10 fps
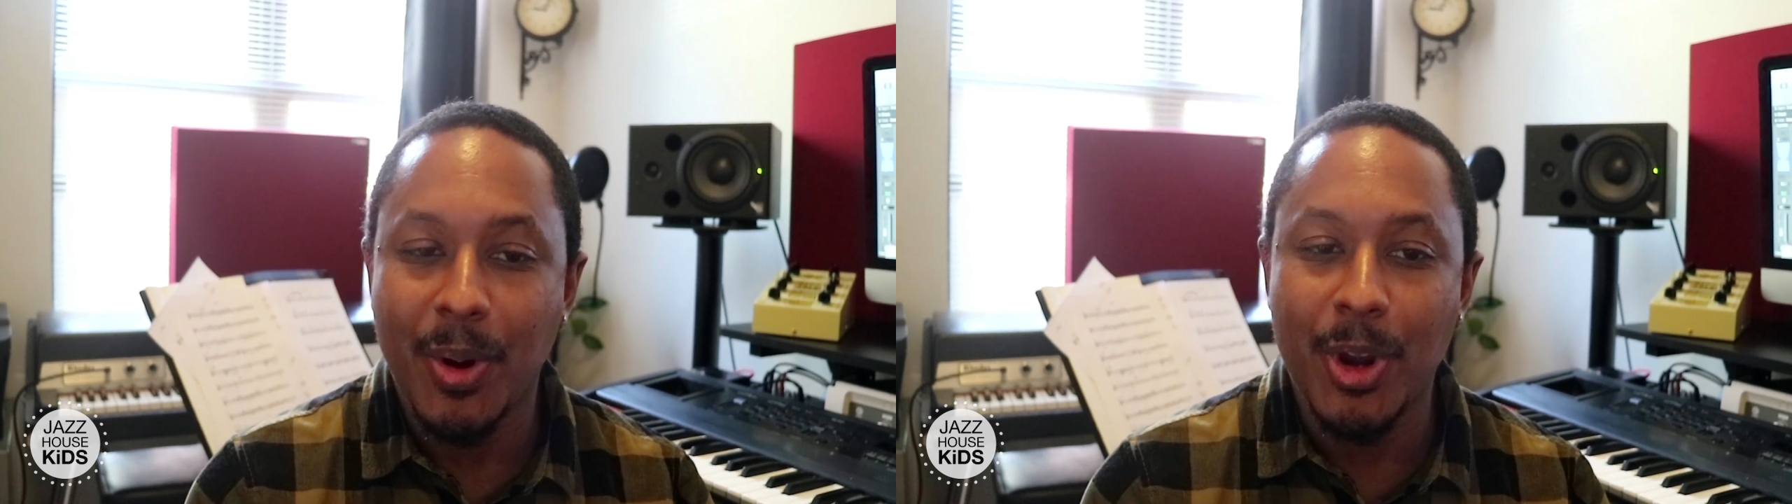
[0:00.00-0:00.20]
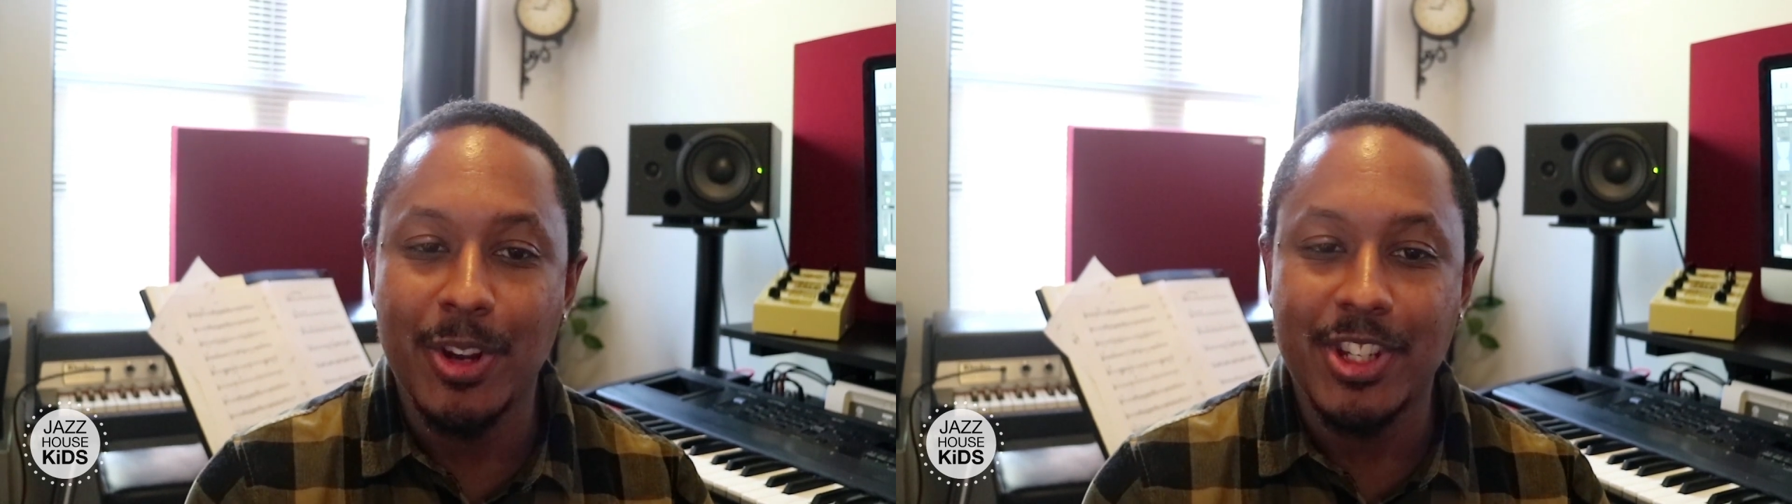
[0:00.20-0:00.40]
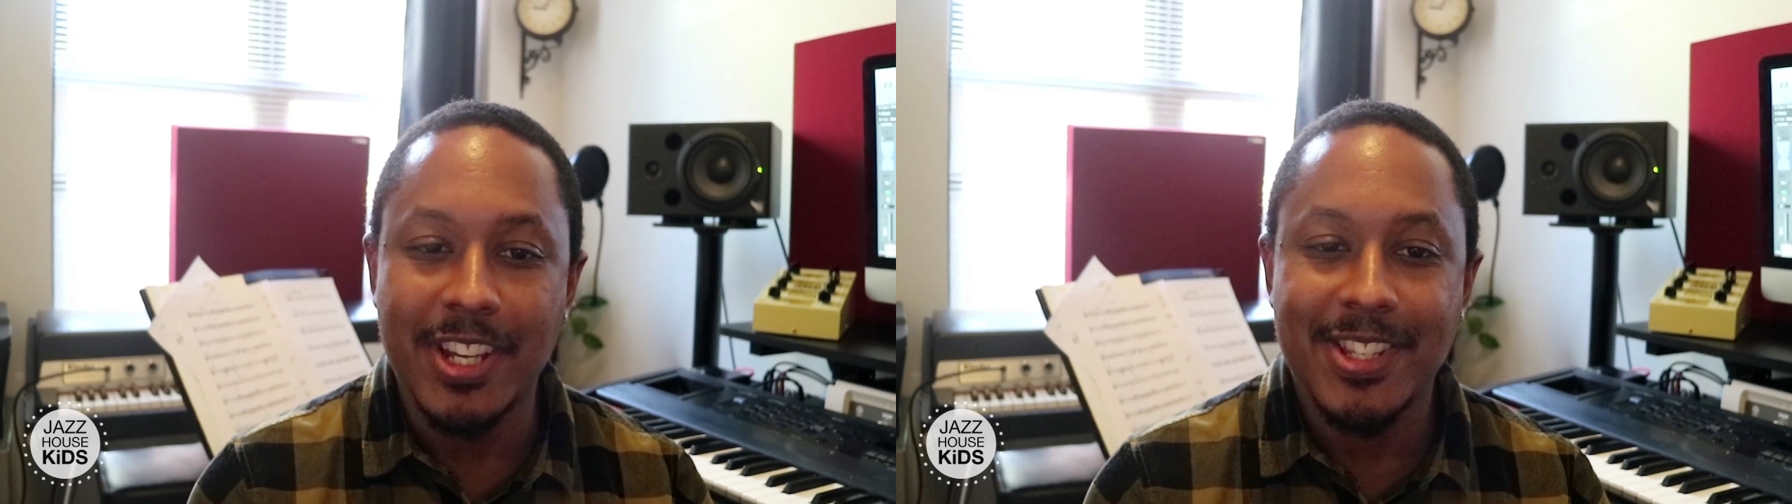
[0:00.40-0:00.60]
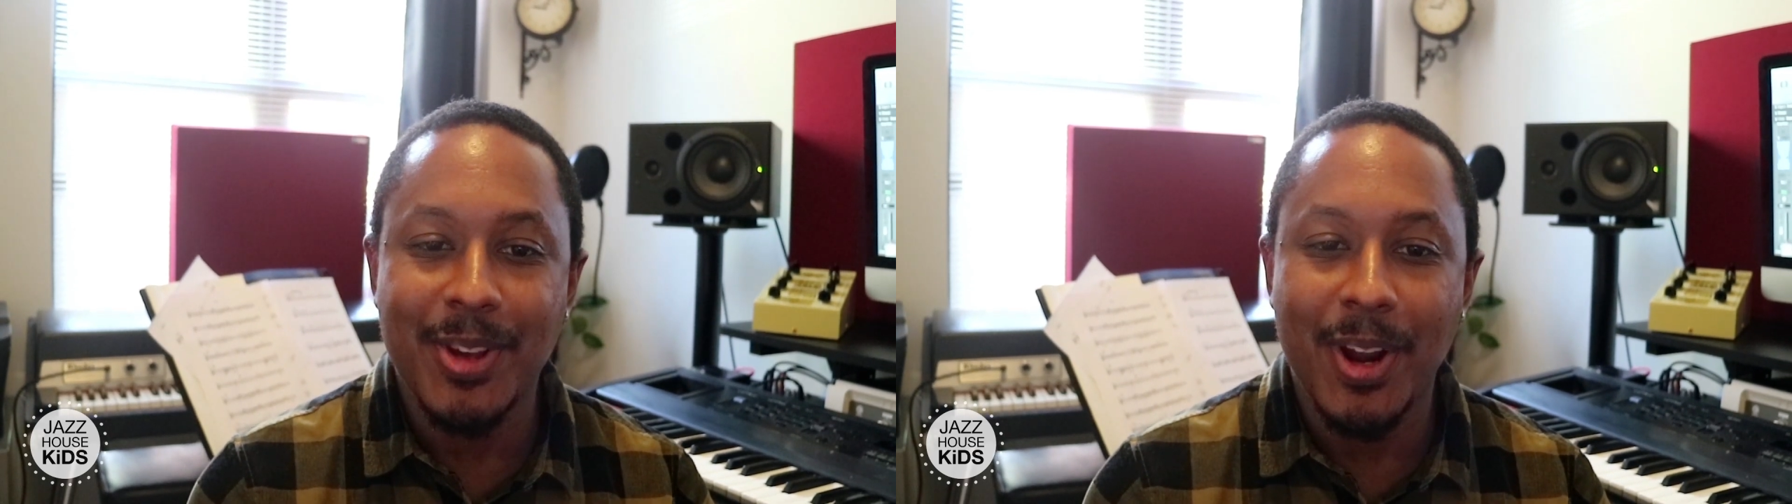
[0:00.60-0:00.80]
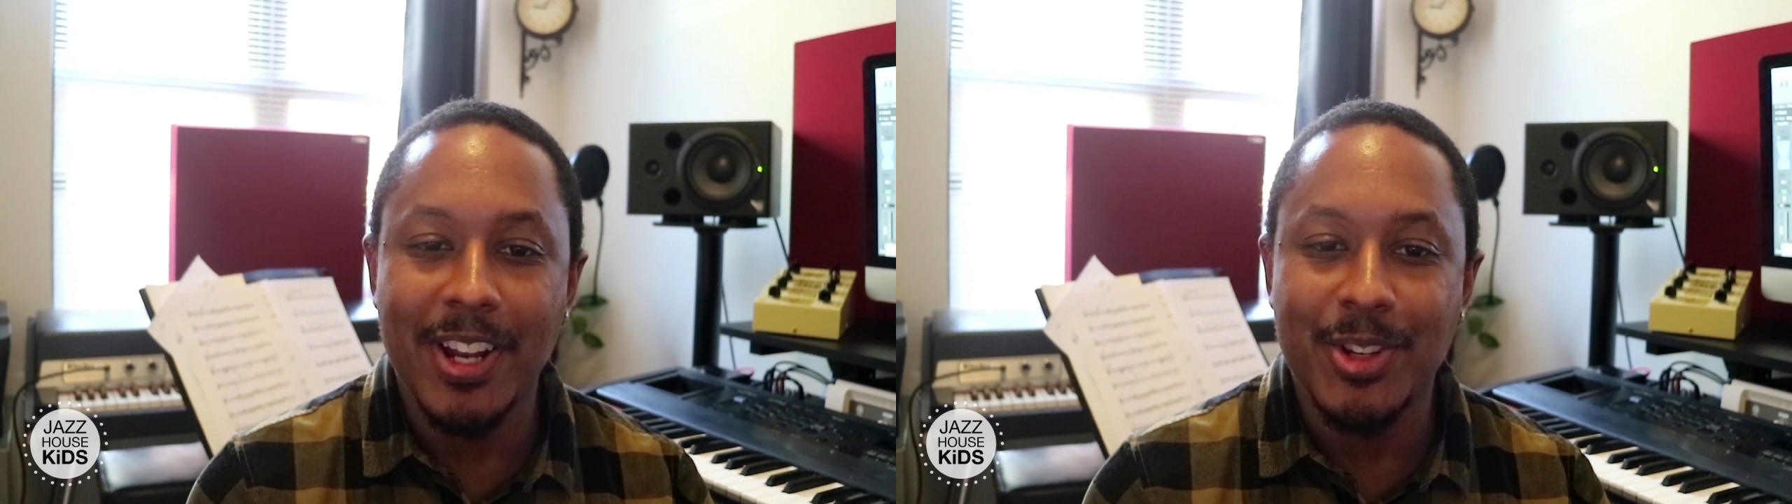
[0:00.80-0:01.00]
or you're just
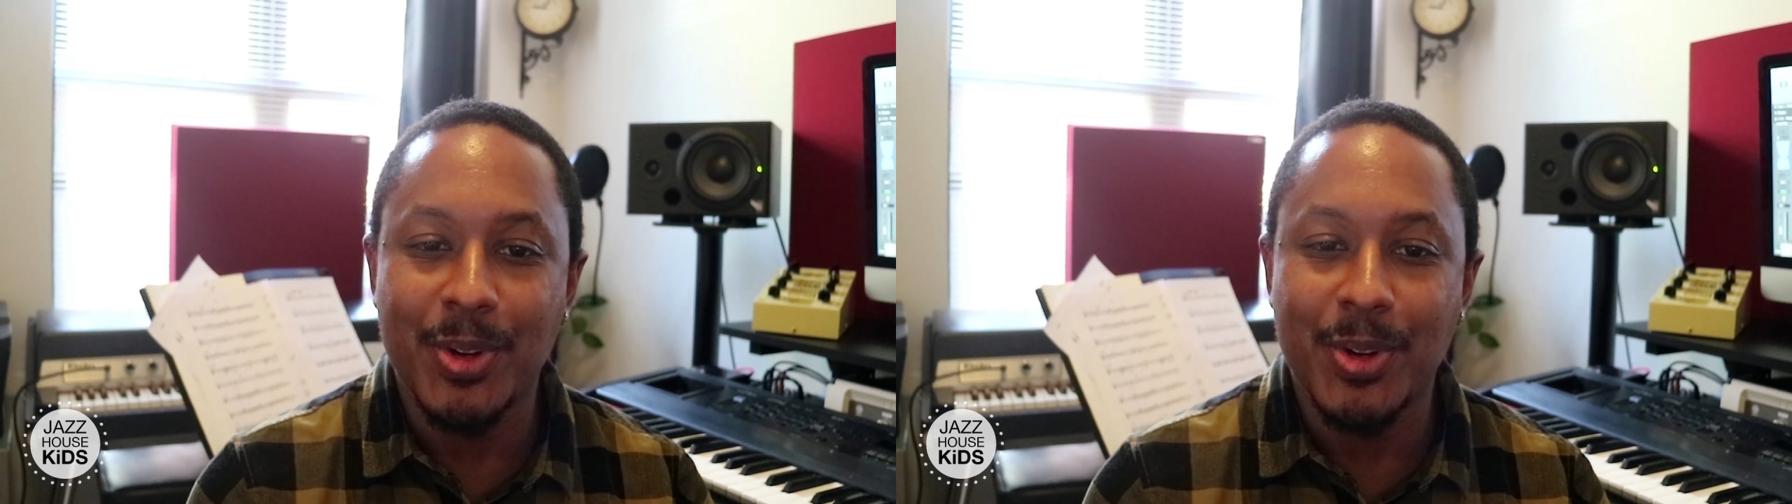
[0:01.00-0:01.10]
starting to